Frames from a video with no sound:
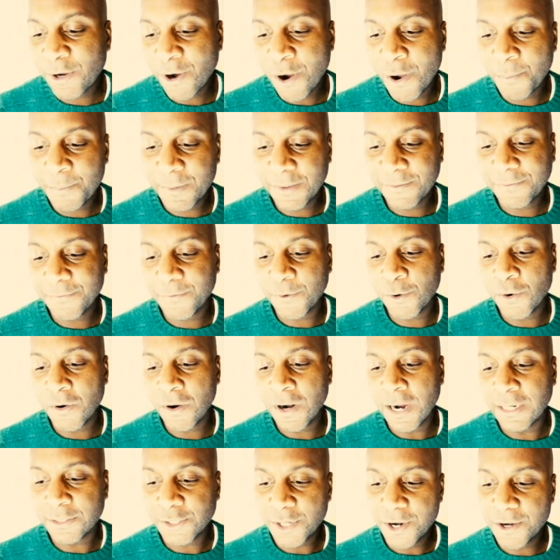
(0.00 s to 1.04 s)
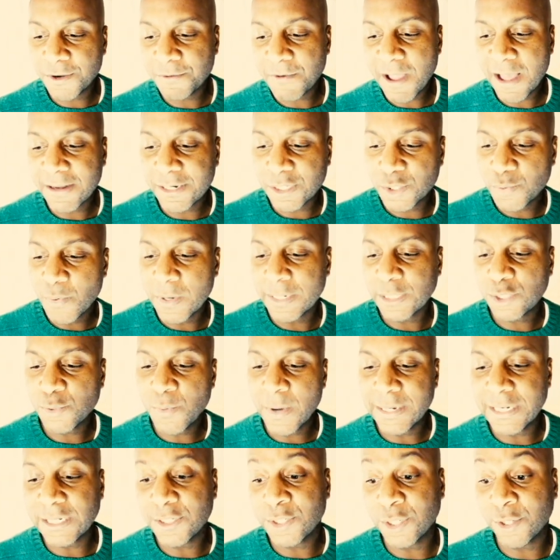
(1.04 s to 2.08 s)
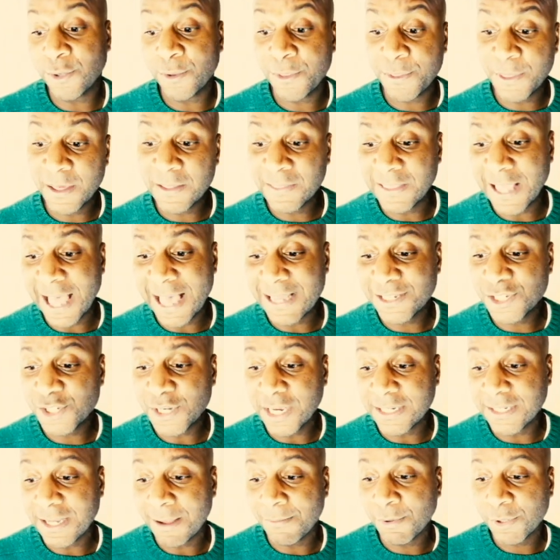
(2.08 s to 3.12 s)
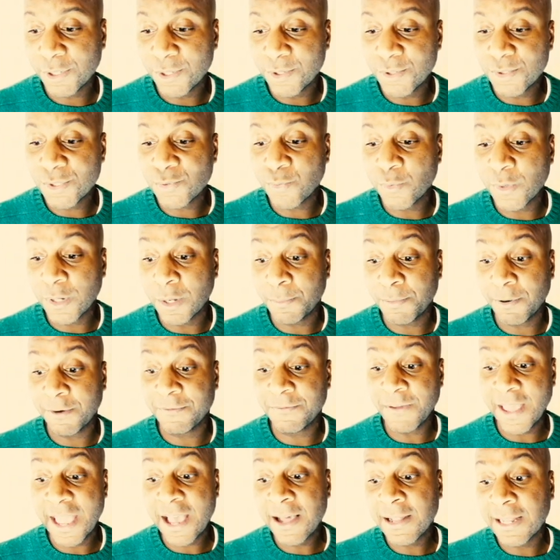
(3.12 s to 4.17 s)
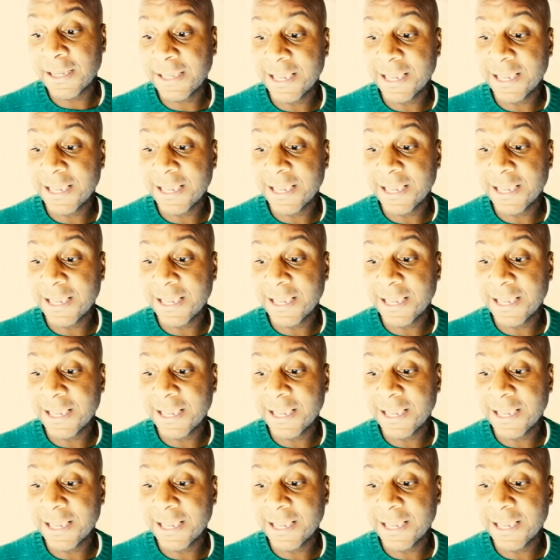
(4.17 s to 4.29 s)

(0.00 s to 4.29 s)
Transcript: you're hoping for a turnaround in 2020. Do you think the SJWs will prevail